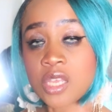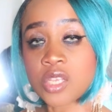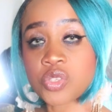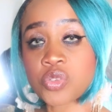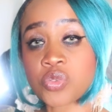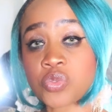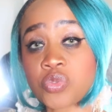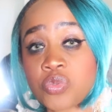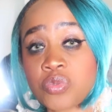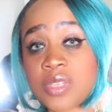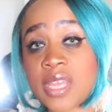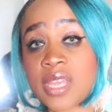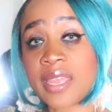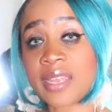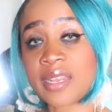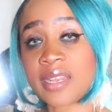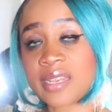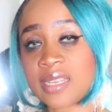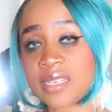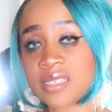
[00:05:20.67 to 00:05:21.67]
So
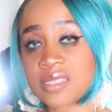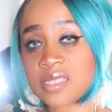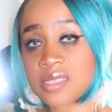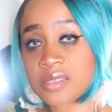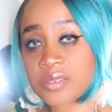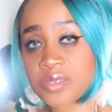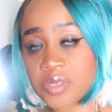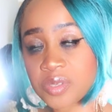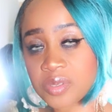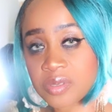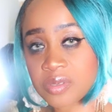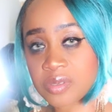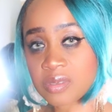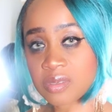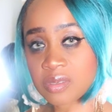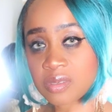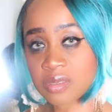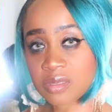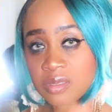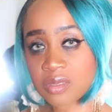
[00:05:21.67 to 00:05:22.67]
today, ladies,
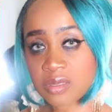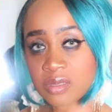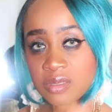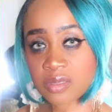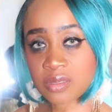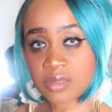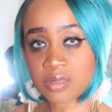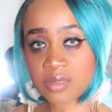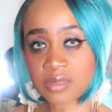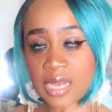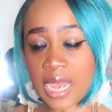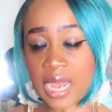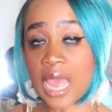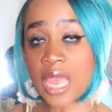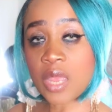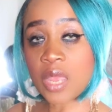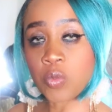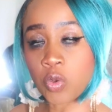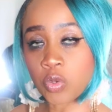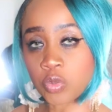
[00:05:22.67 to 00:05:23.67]

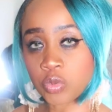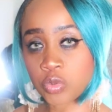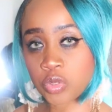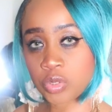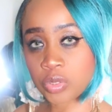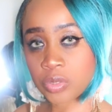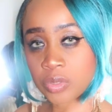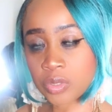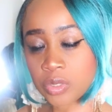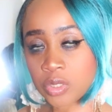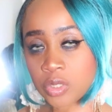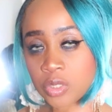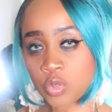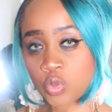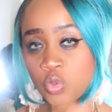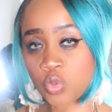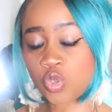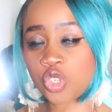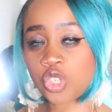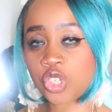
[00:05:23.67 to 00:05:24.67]
I want
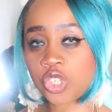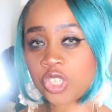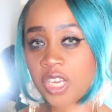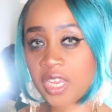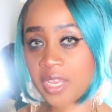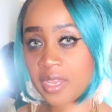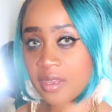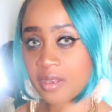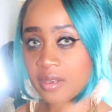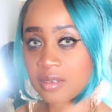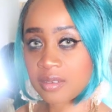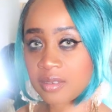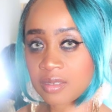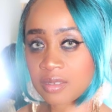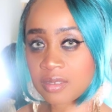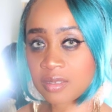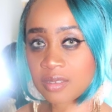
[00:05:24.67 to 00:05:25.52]
to share